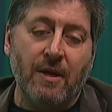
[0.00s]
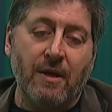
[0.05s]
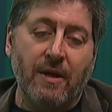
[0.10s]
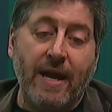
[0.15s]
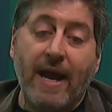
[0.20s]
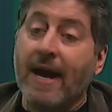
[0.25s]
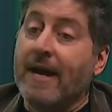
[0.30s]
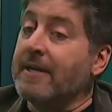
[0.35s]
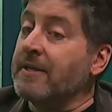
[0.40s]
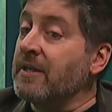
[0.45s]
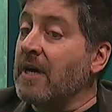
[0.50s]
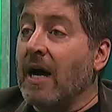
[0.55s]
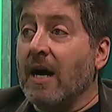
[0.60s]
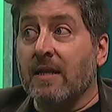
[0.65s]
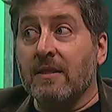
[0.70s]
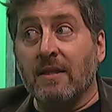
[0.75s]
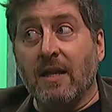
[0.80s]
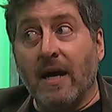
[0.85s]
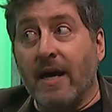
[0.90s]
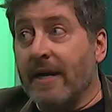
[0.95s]
and
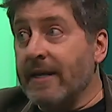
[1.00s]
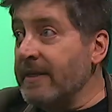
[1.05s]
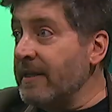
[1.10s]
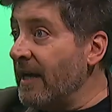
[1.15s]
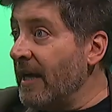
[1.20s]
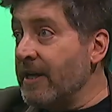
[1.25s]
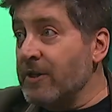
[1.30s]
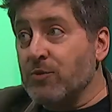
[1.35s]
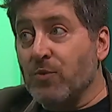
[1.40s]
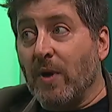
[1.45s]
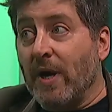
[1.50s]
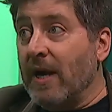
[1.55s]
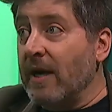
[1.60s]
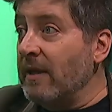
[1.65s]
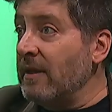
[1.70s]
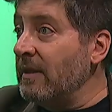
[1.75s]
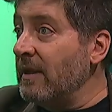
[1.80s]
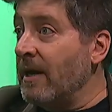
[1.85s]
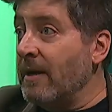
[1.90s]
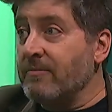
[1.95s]
online as
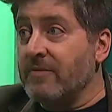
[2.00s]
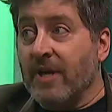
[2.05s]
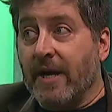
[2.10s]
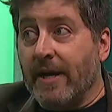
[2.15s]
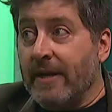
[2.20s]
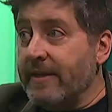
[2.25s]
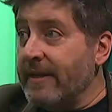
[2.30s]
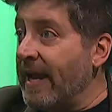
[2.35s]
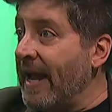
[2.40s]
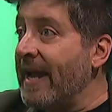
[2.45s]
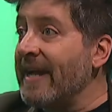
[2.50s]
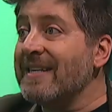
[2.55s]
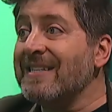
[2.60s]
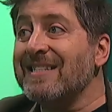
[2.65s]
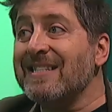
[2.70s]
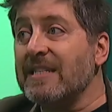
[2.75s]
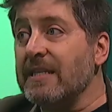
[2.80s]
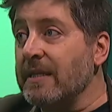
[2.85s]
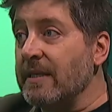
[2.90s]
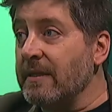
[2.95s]
well. I'm not
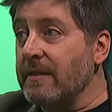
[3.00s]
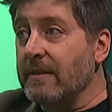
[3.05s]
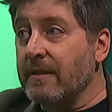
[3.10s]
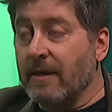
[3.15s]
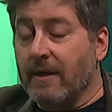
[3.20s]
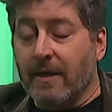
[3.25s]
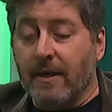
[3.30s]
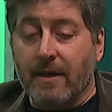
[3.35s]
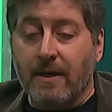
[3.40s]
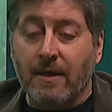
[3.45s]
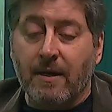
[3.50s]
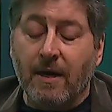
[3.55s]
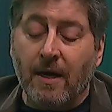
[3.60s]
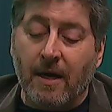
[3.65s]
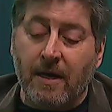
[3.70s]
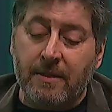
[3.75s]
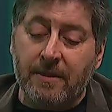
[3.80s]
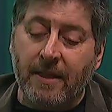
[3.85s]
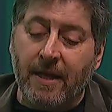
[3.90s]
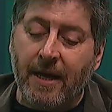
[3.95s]
anti
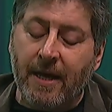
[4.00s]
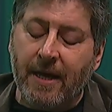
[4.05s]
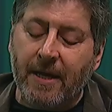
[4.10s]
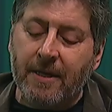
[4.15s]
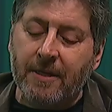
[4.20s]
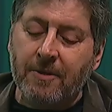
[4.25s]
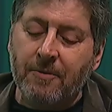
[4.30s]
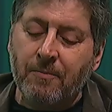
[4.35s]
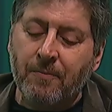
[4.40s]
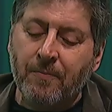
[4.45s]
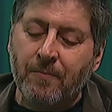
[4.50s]
online.